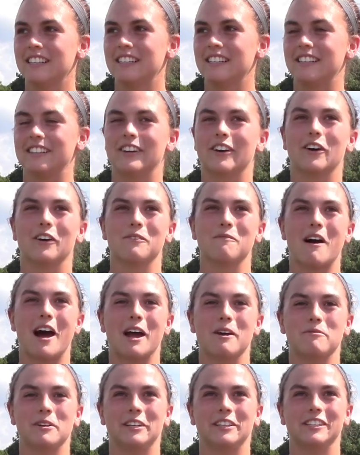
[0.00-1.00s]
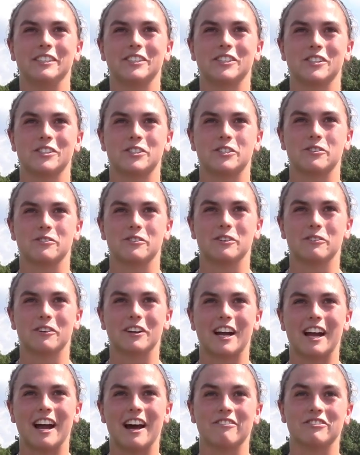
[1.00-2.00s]
You know, in my opinion, it's just doing what
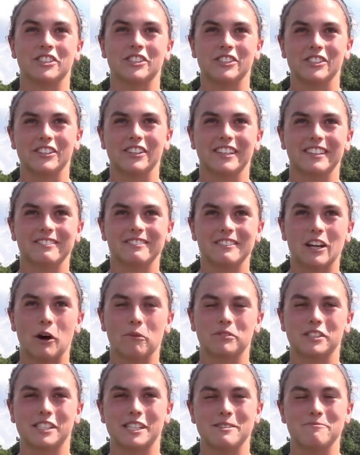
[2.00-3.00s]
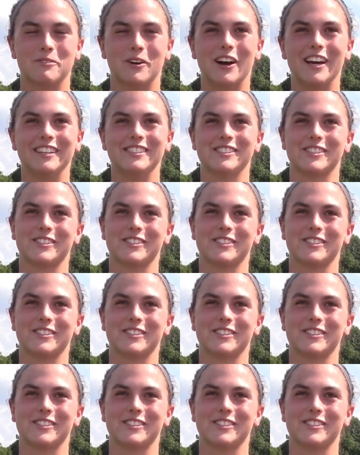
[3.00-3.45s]
I have to do to help the team win,